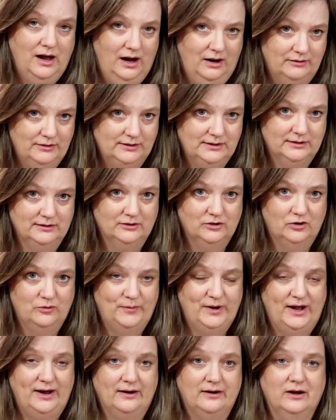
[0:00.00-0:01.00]
How do you get it all
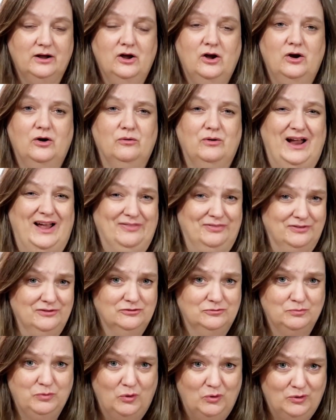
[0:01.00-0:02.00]
back? At this
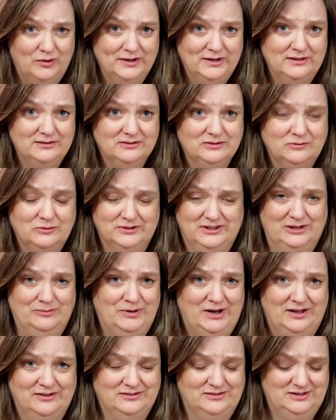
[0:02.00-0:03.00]
point, what they
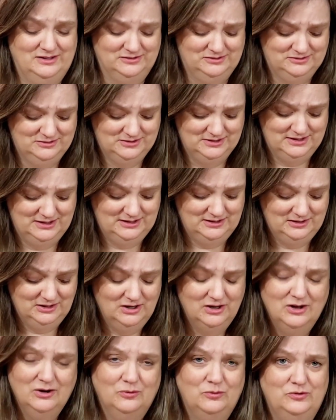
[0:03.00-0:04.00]
passed yesterday
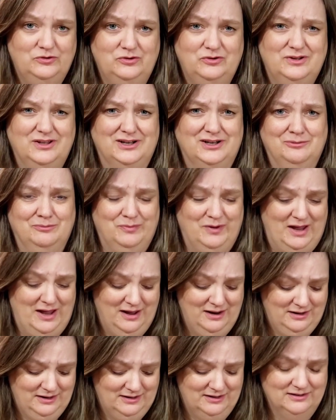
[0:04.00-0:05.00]
was you it
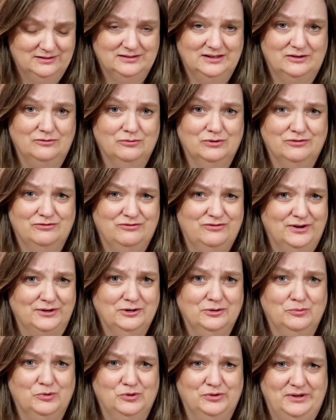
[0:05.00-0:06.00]
back as a
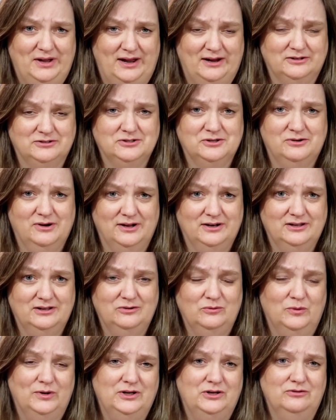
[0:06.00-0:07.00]
refundable tax credit
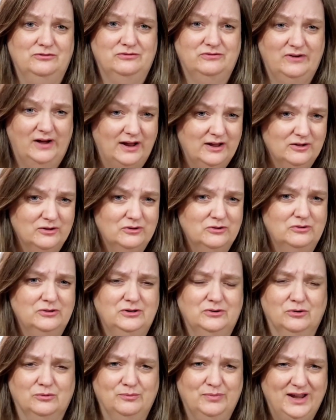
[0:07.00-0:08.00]
when you file
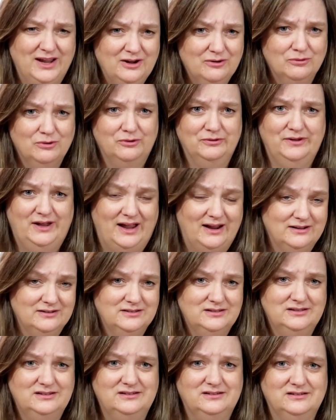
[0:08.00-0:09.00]
your payroll
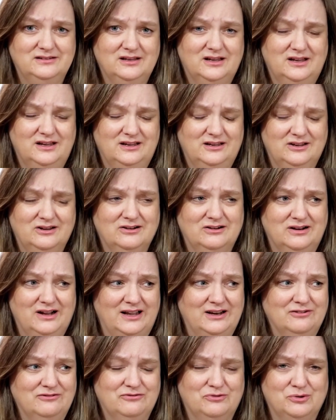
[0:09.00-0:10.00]
taxes, your
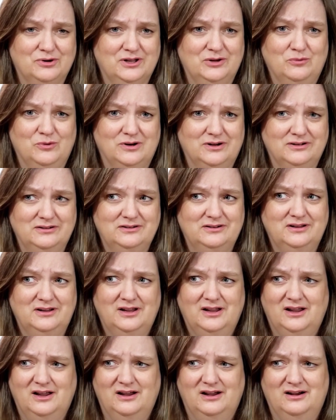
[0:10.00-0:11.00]
941.
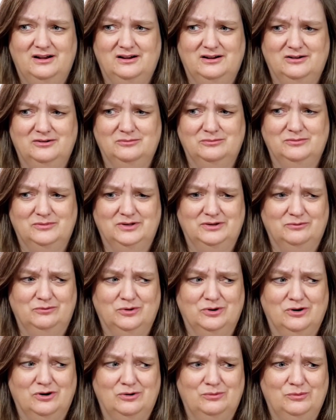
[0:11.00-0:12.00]

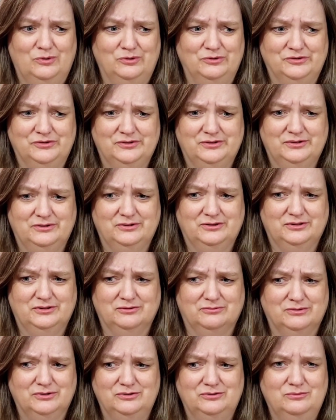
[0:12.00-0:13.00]
We're almost
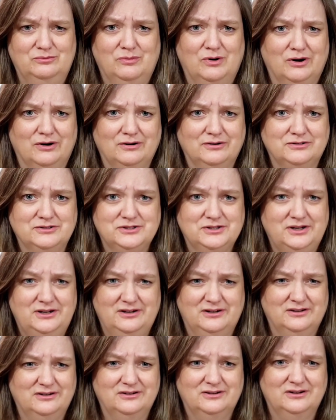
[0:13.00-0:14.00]
through March
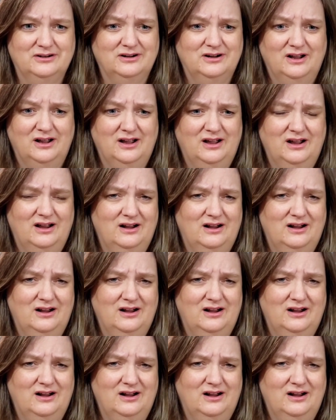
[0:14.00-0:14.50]
here.